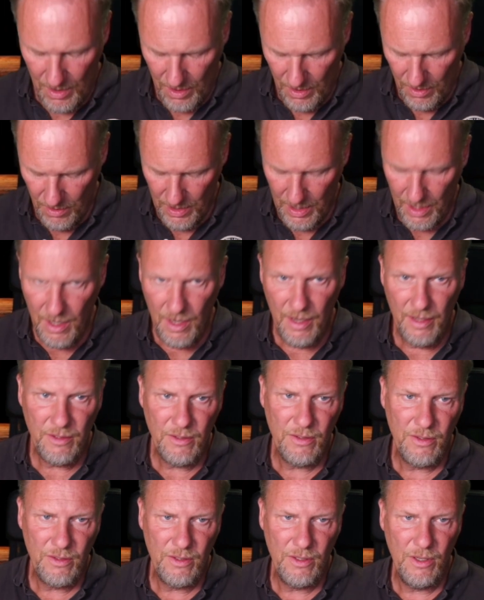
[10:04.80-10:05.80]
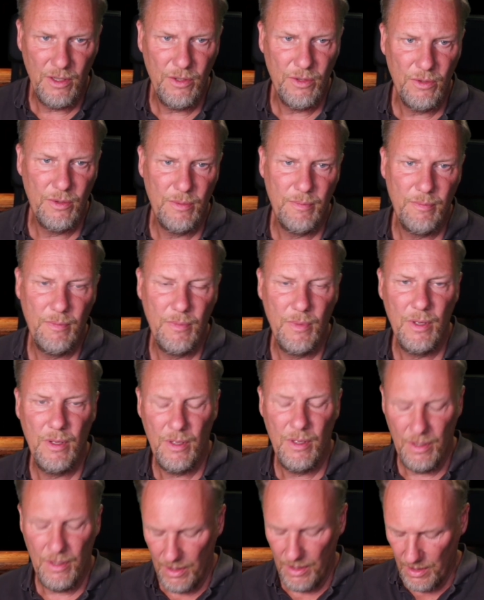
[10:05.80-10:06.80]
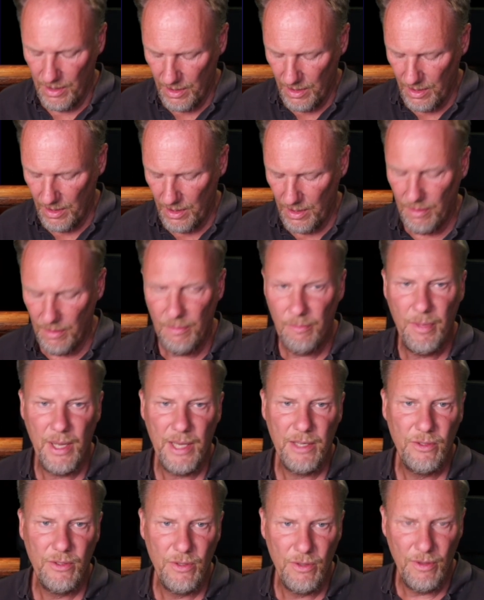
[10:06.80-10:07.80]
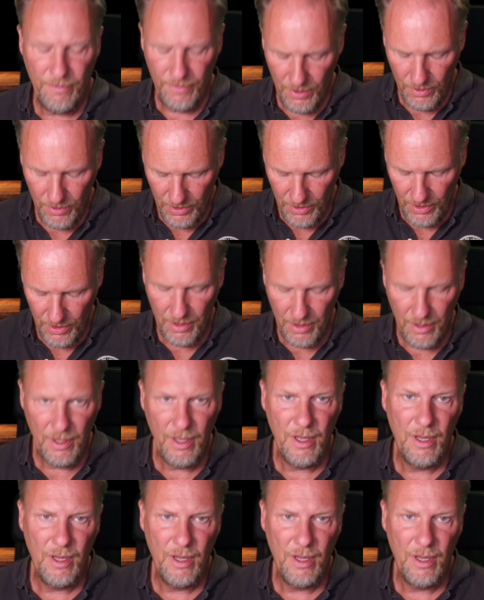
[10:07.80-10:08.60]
Okay, let's load Back to the Future.